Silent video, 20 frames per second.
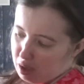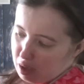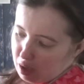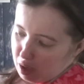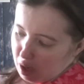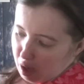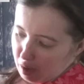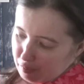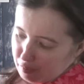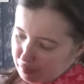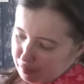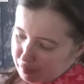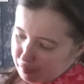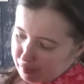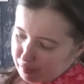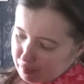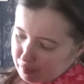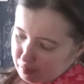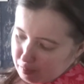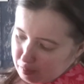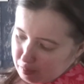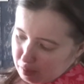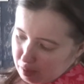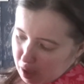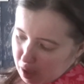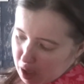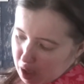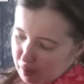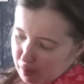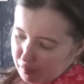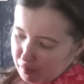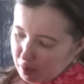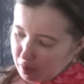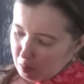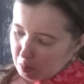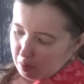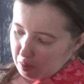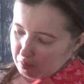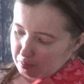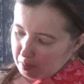love. I love
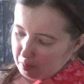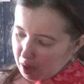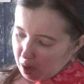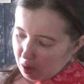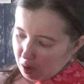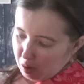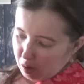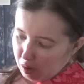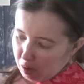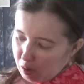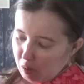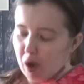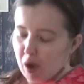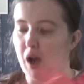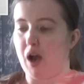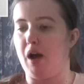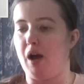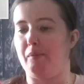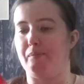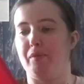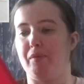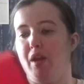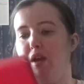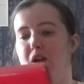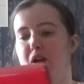you with my whole heart.